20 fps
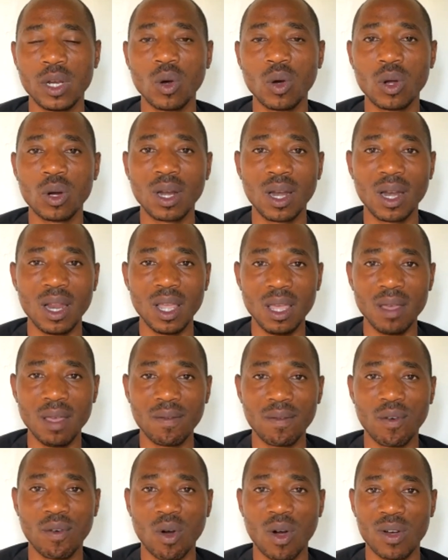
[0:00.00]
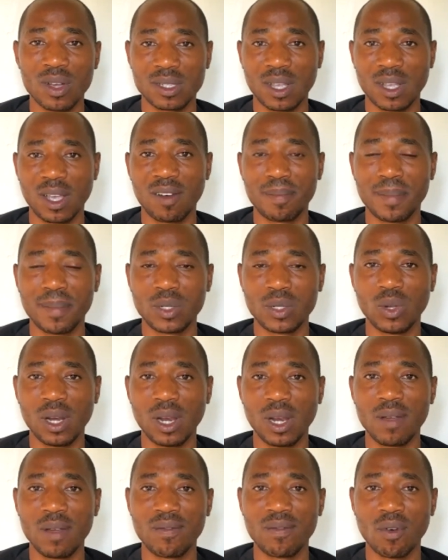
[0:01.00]
don't live for ourselves, but
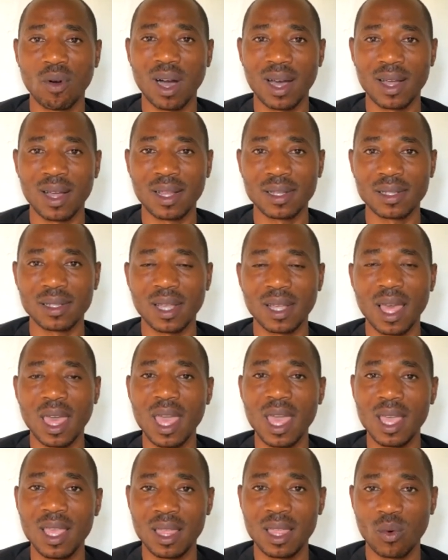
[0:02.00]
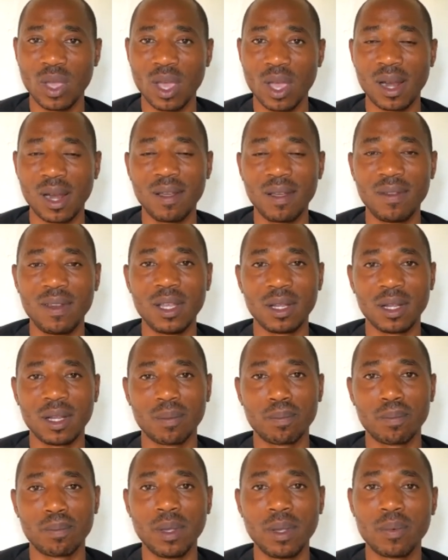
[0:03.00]
we live for others. Either we are
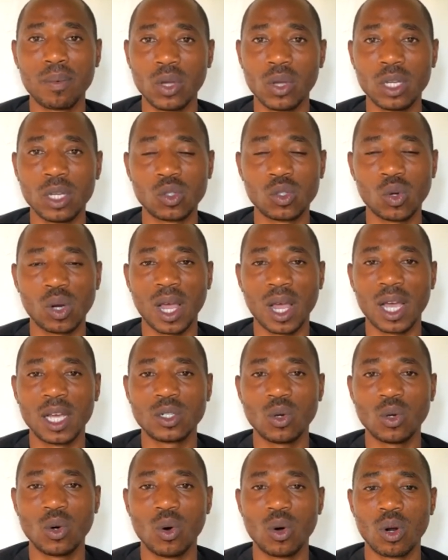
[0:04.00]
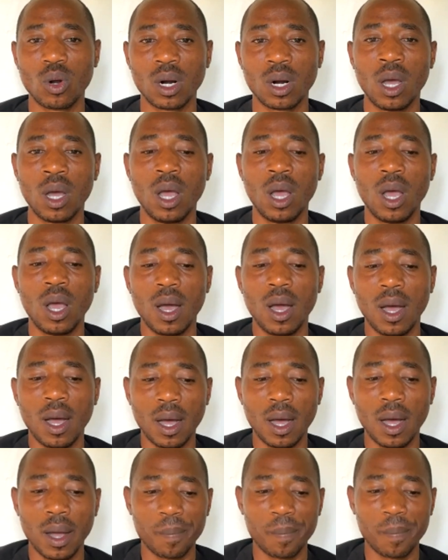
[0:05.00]
leading people into light or
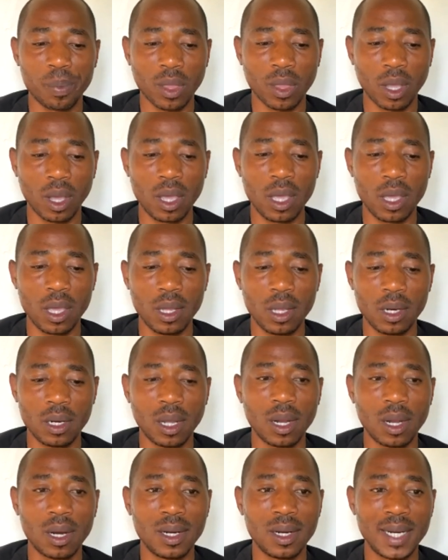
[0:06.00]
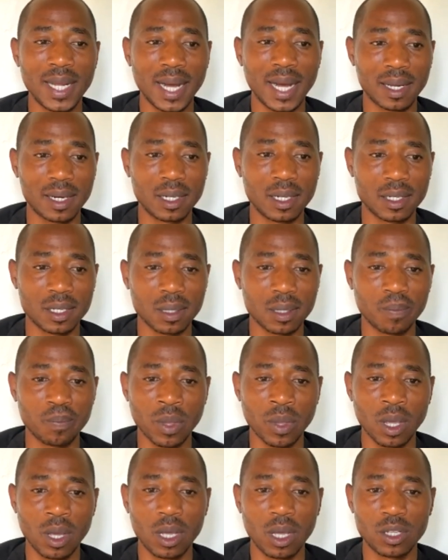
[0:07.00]
uh, in darkness.
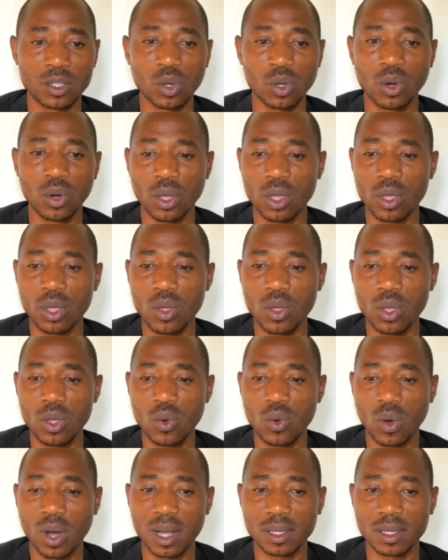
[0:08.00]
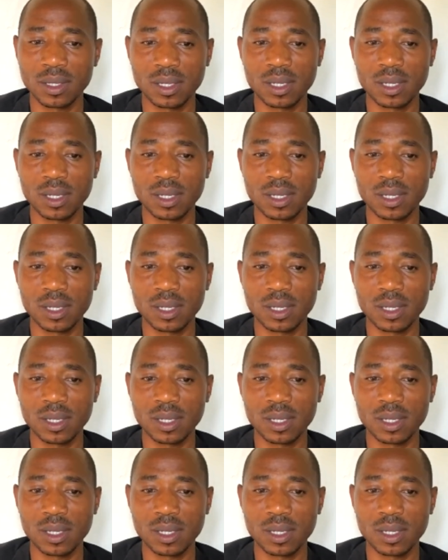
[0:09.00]
And so you, can